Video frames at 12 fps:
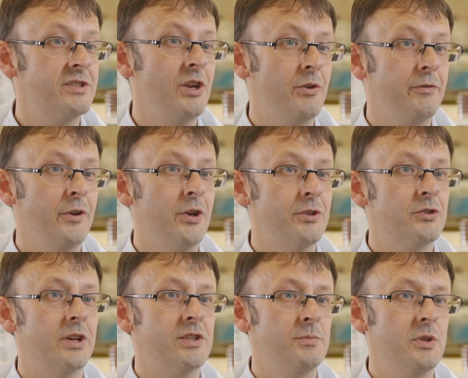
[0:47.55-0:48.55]
is no further
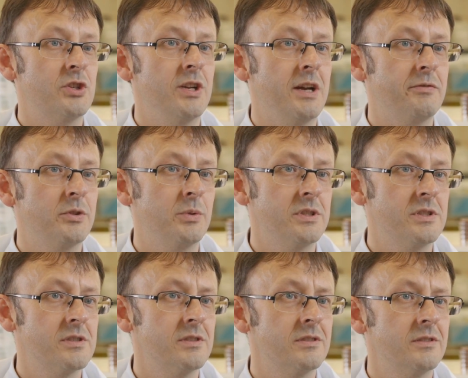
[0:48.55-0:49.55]
transmission afterwards.